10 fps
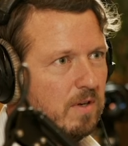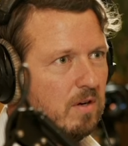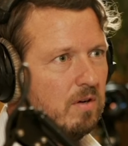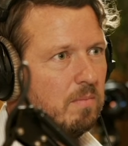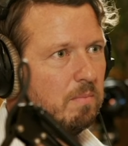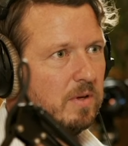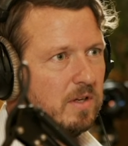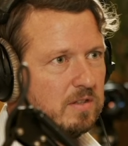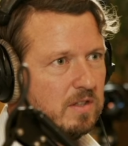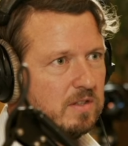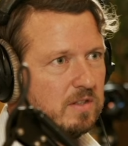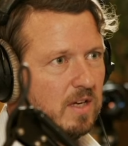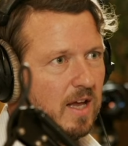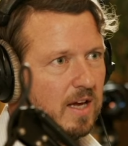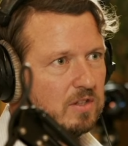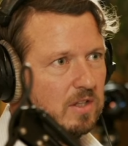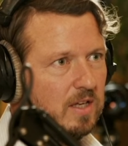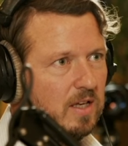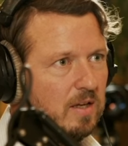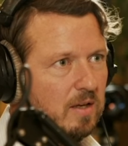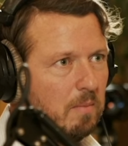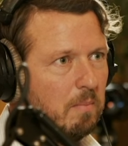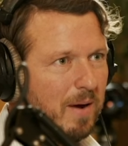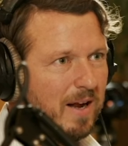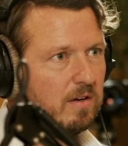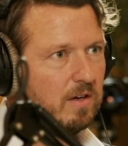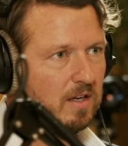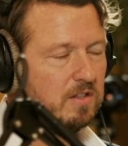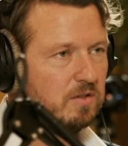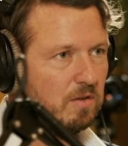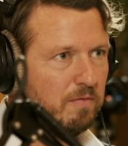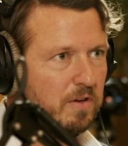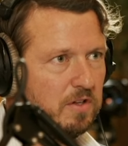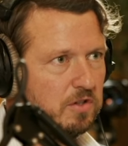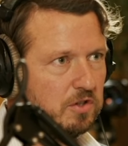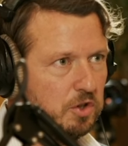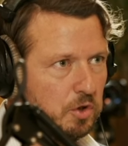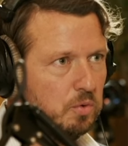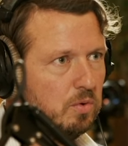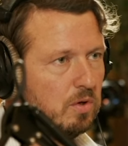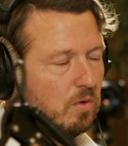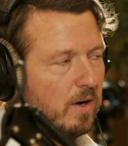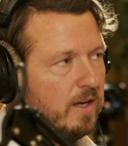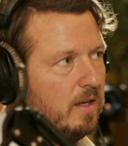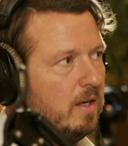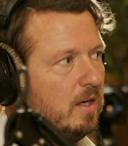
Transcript: you know, because it's actually better and it still features you, right?